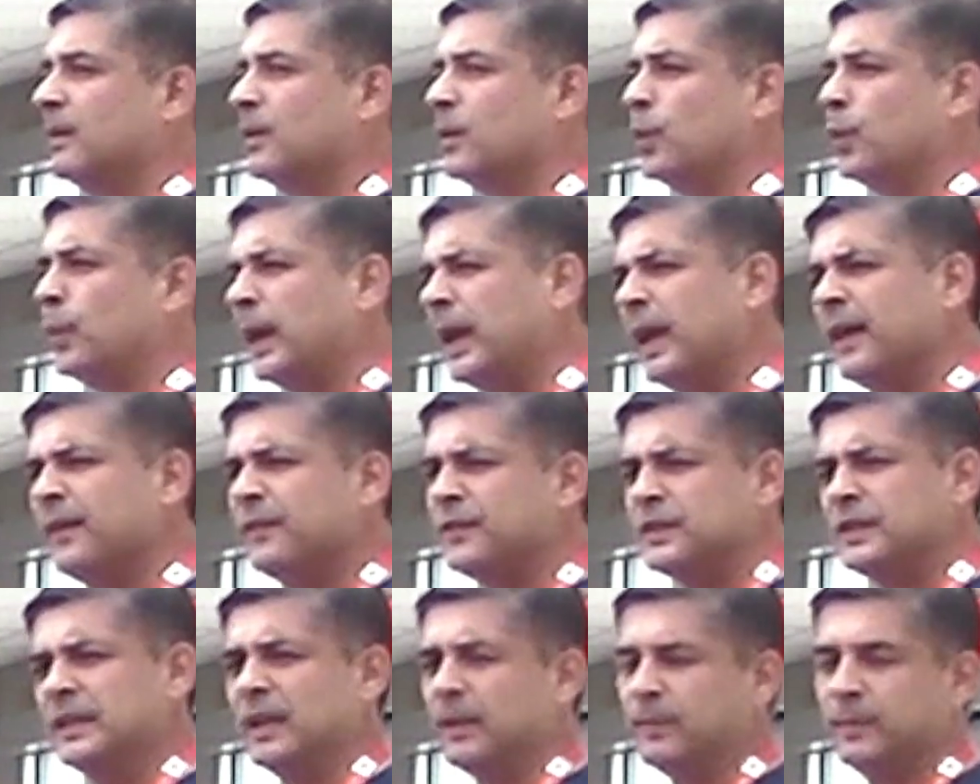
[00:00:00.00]

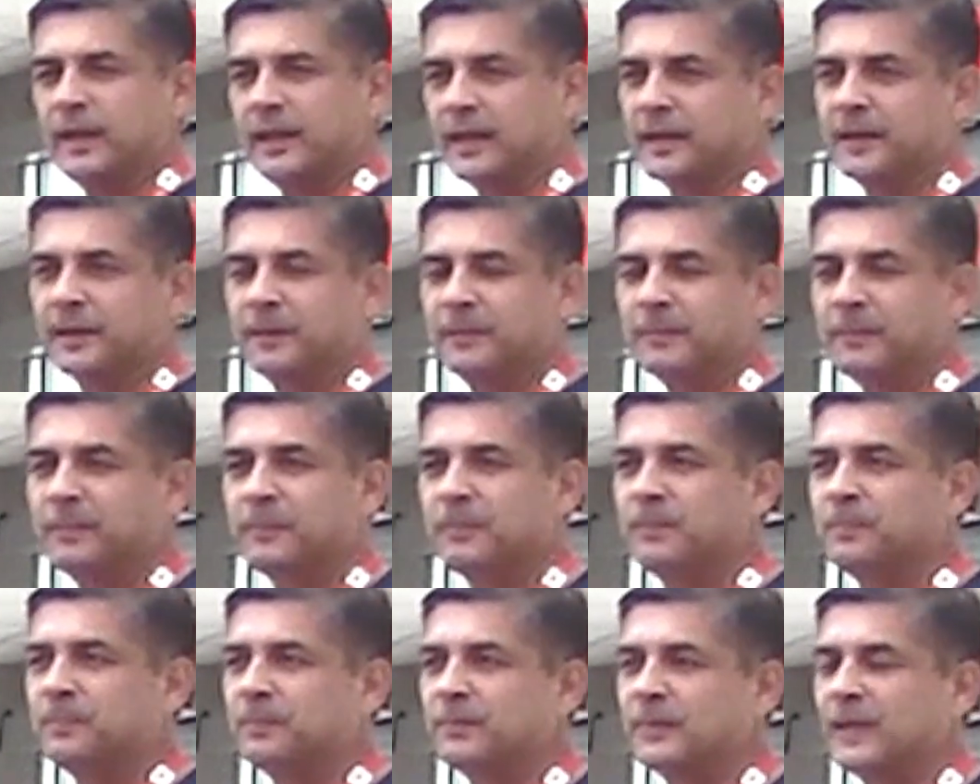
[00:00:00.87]
waves in America
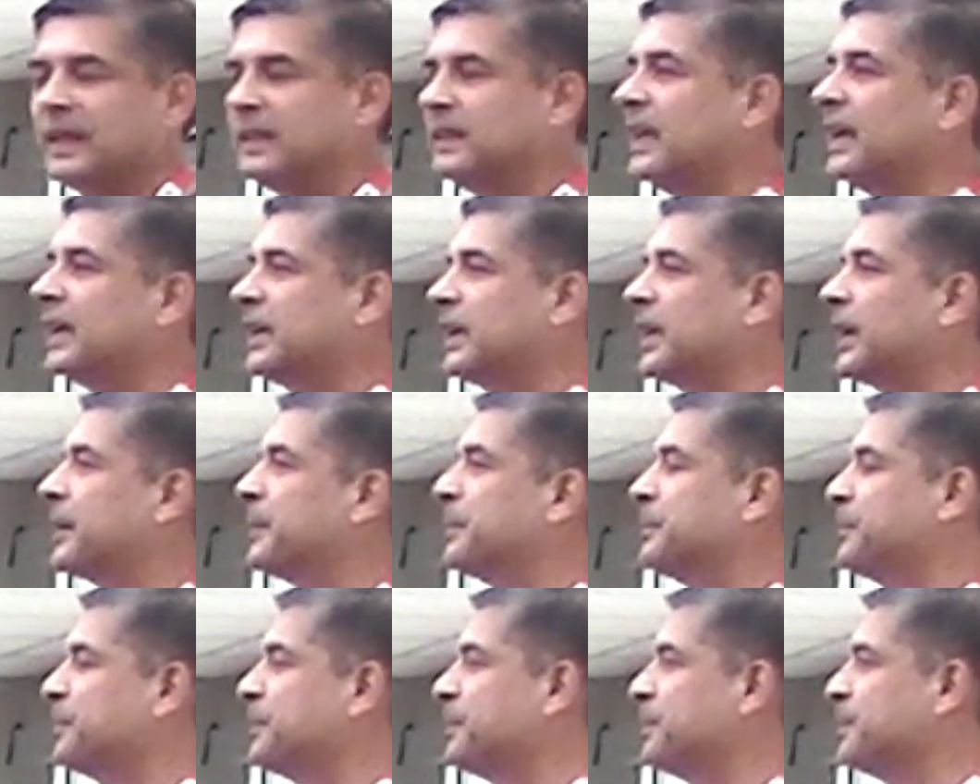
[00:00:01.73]
at that time.
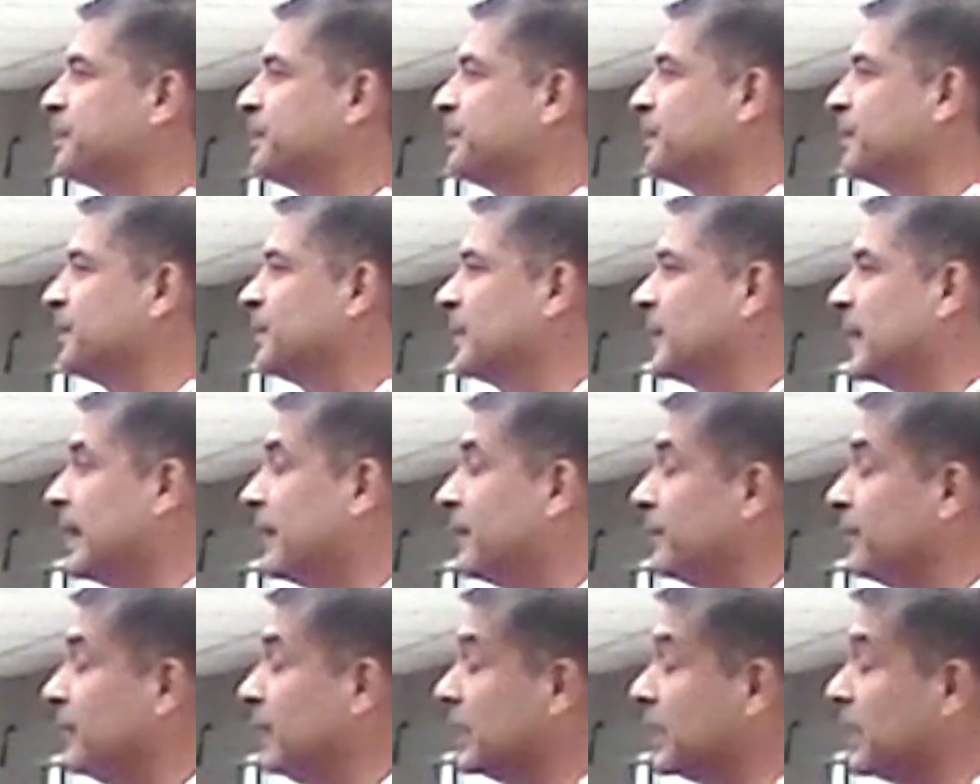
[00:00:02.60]

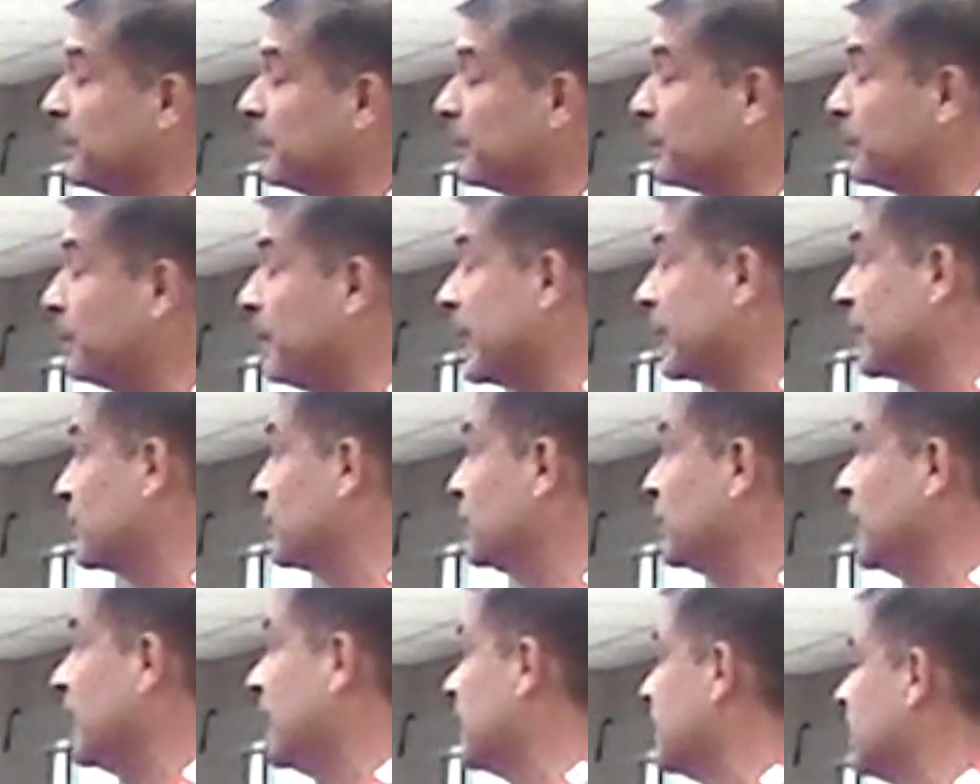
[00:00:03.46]
We'll come back to
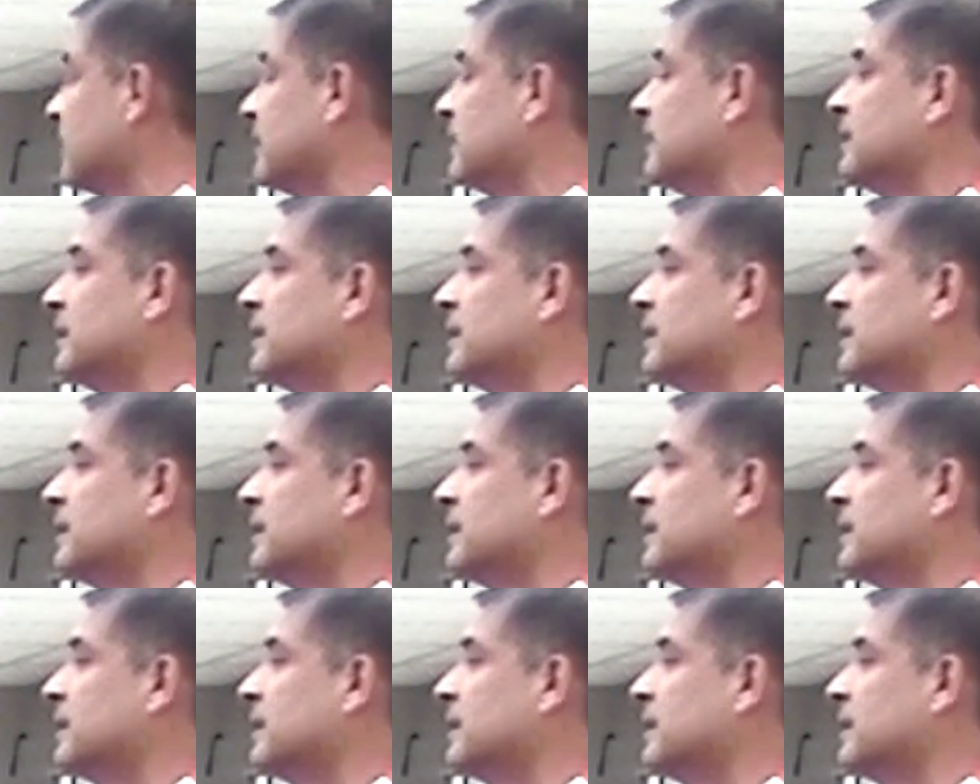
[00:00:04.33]
that,